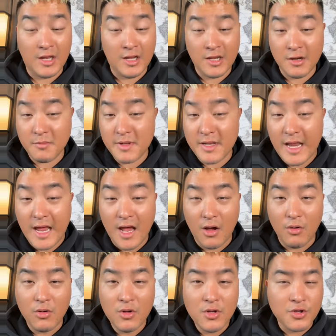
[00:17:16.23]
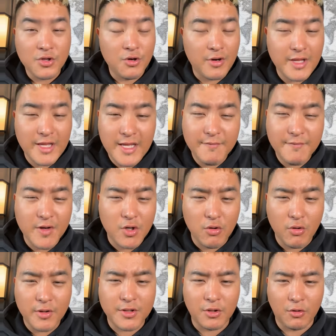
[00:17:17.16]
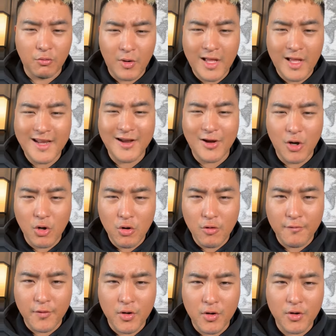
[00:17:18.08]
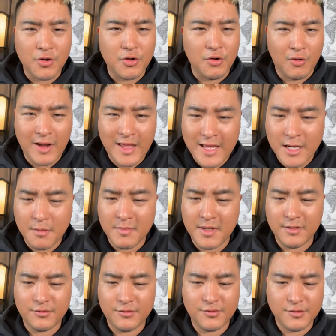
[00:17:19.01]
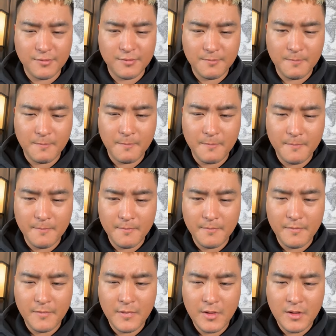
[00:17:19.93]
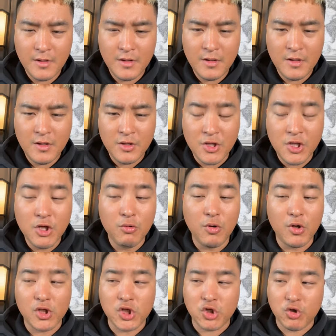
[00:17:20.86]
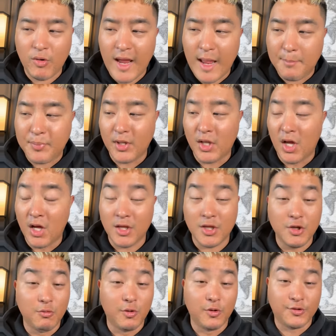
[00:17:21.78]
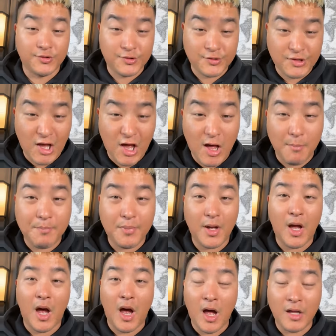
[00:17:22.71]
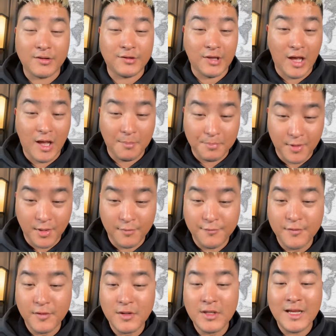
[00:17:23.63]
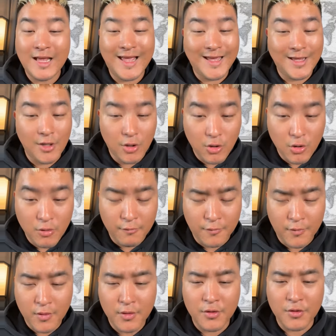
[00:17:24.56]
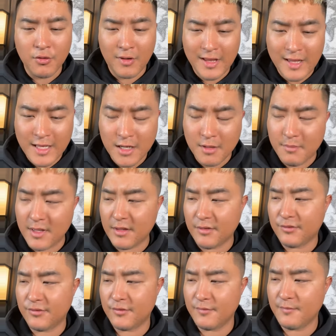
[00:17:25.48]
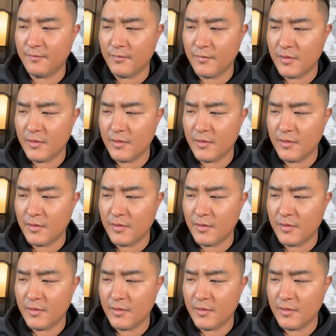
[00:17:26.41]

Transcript: And hear me now. You're even going to run over your enemies. You will trample on, you will stomp on top of and over your enemies.